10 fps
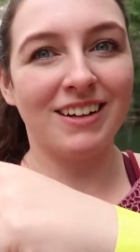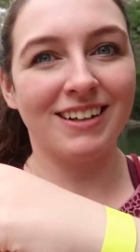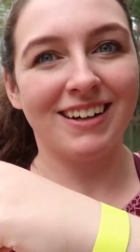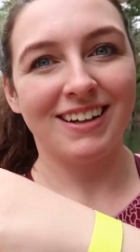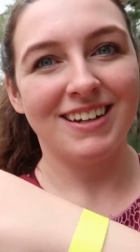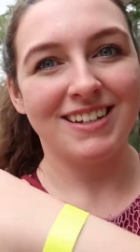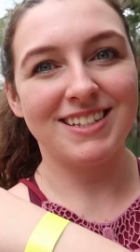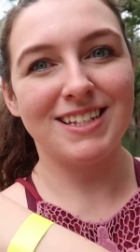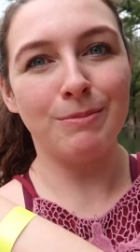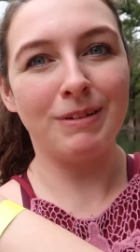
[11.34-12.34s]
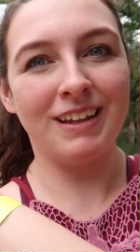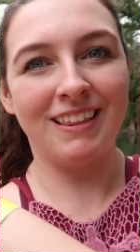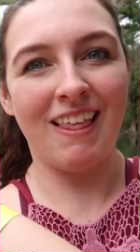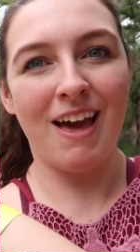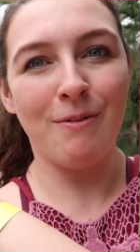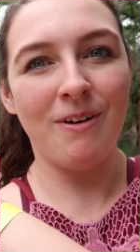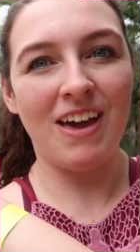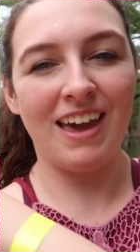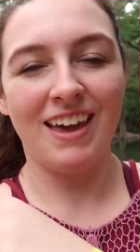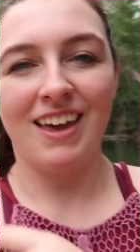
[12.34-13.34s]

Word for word: other sibling that way